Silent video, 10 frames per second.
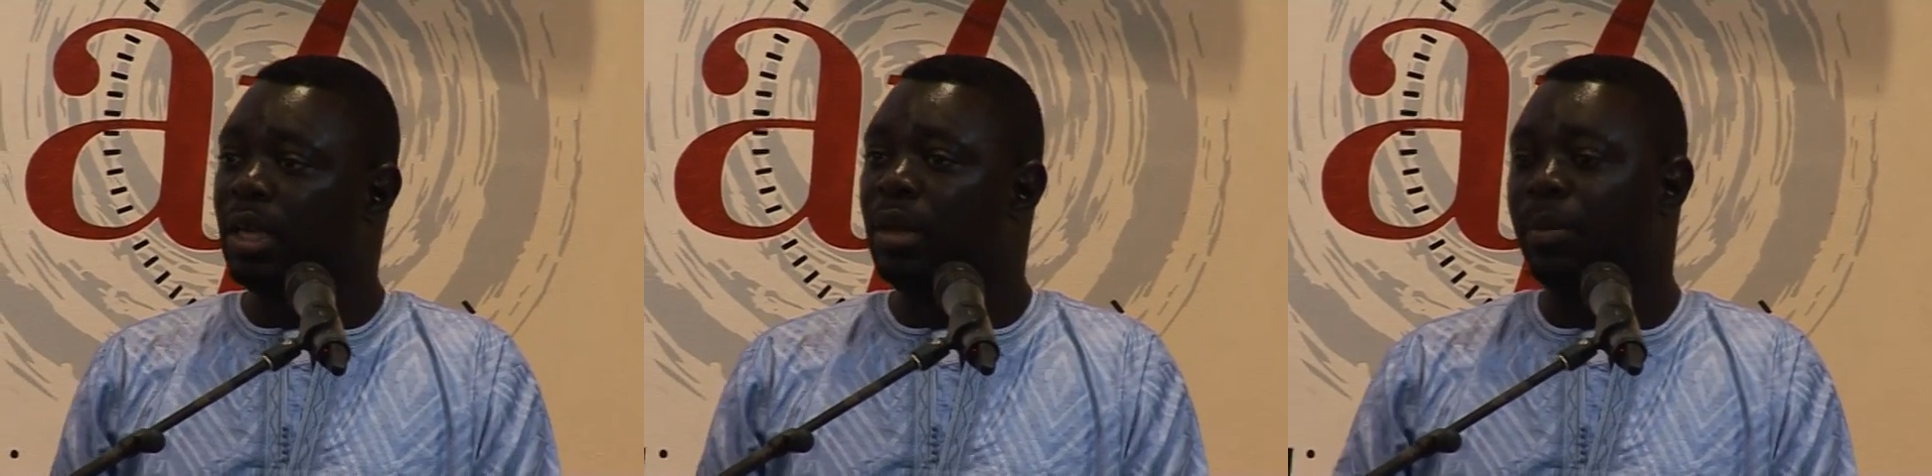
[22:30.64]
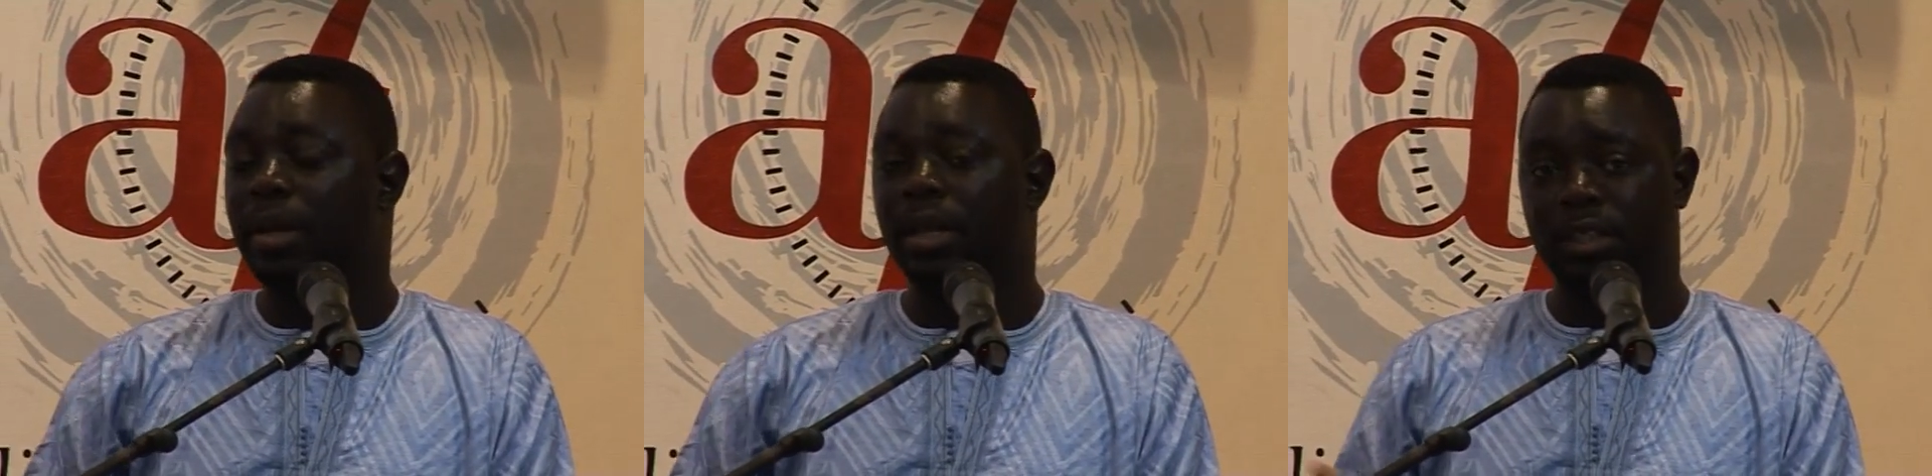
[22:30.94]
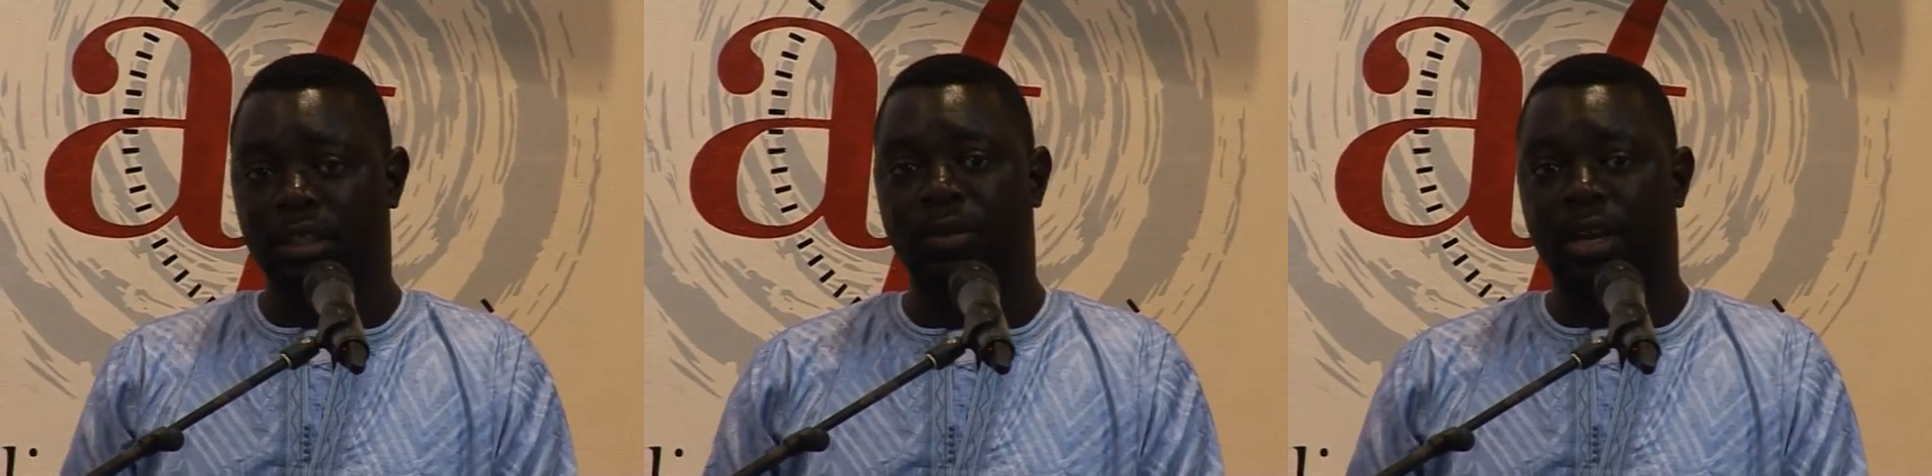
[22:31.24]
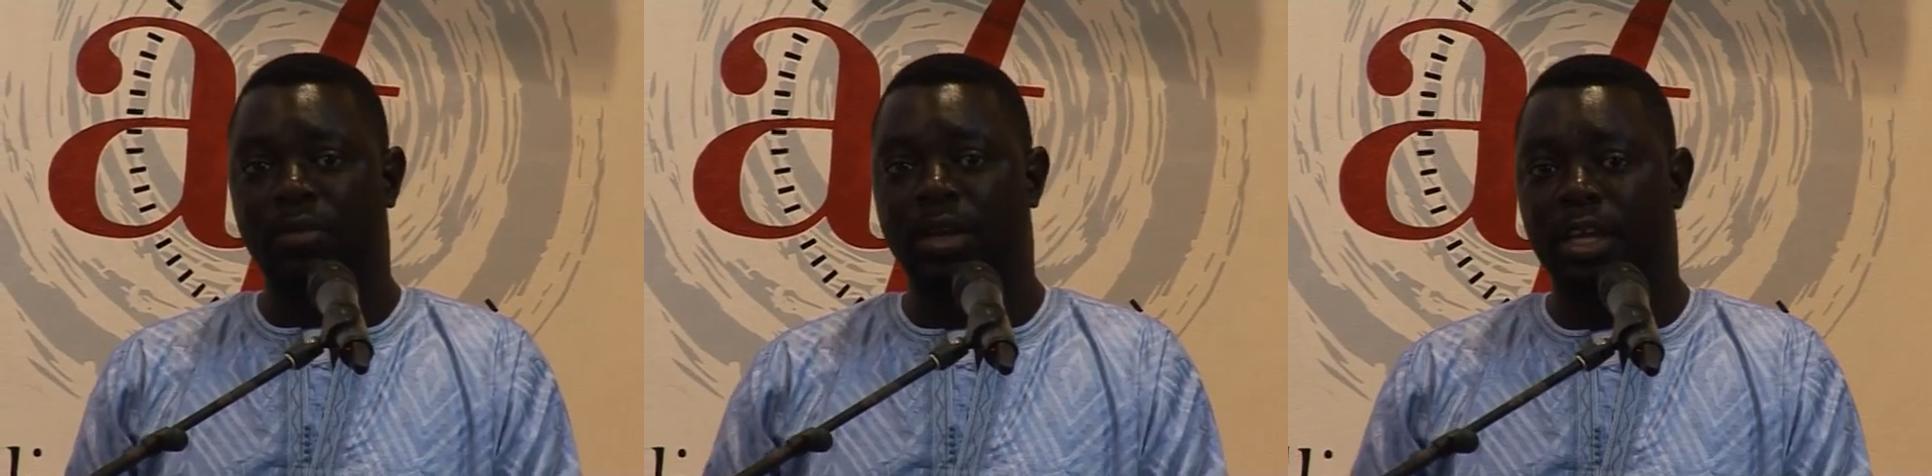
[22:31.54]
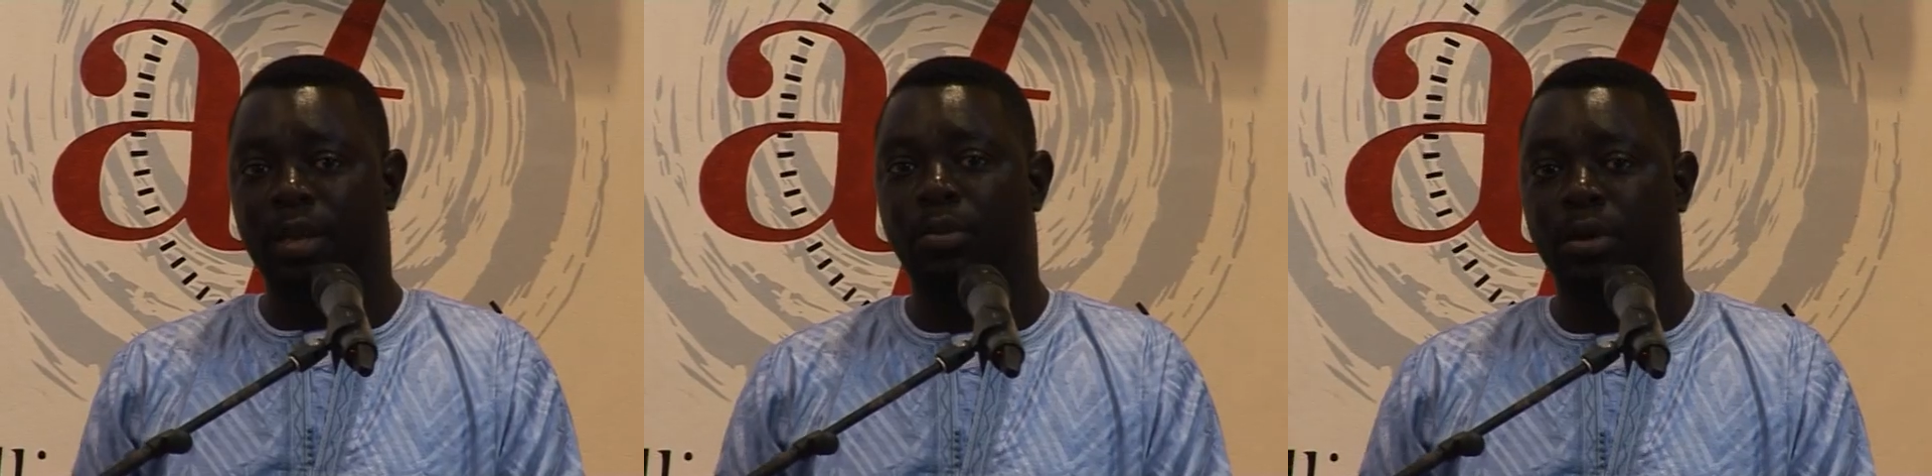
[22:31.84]
independence is very,
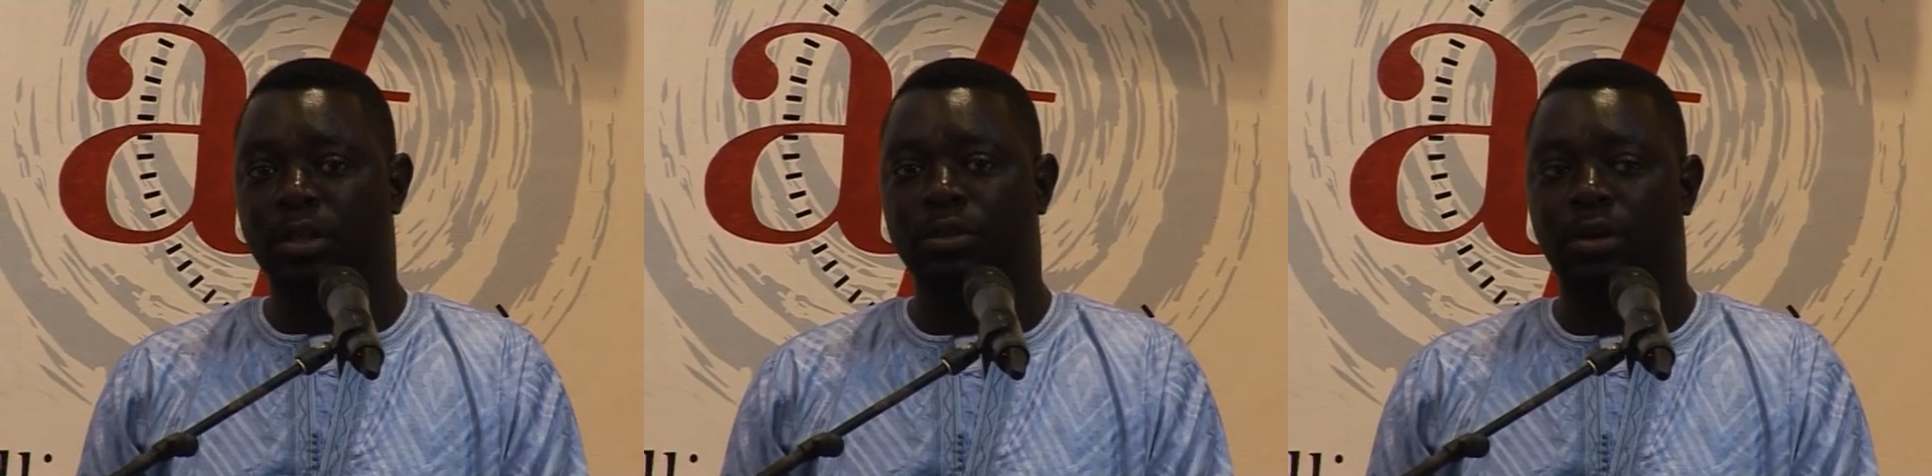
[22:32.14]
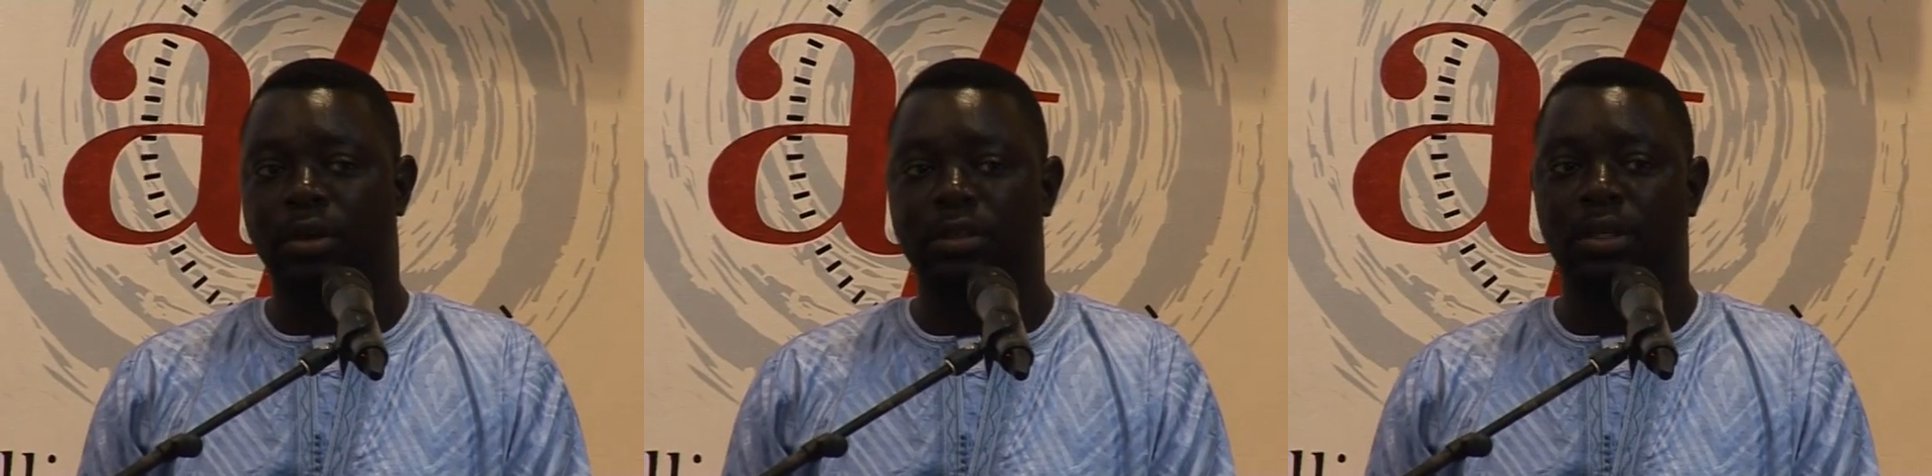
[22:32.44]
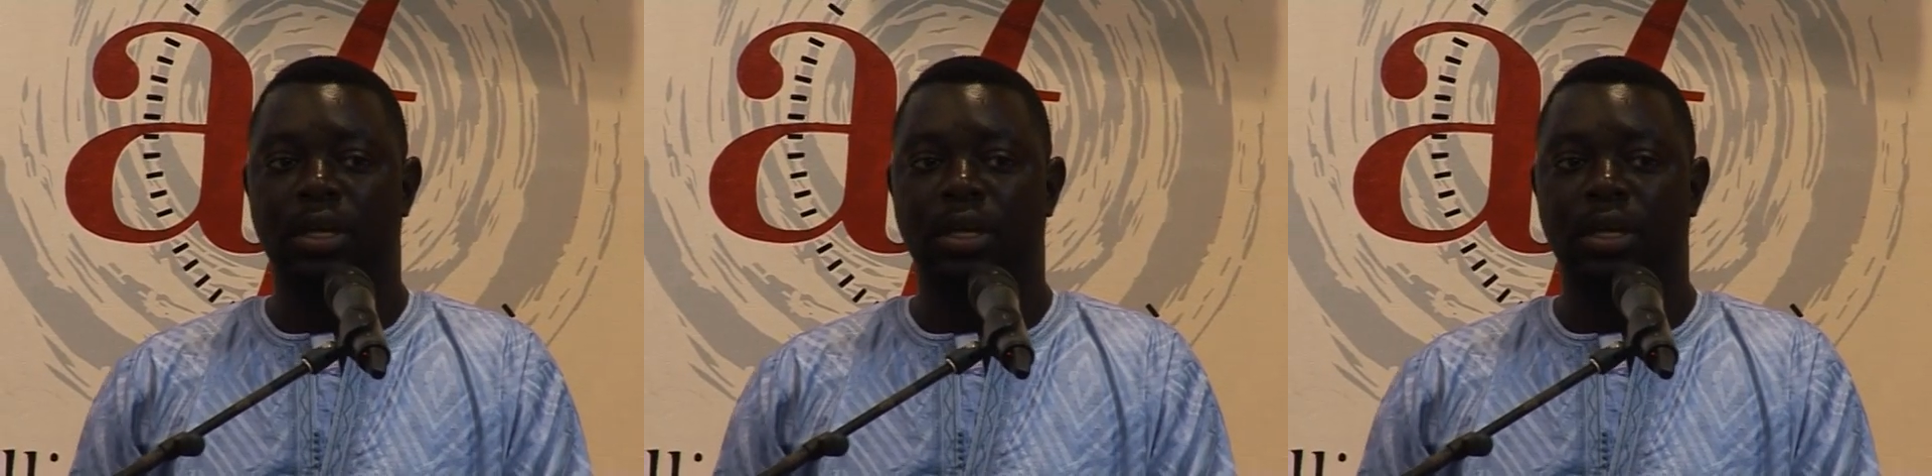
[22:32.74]
very important to us.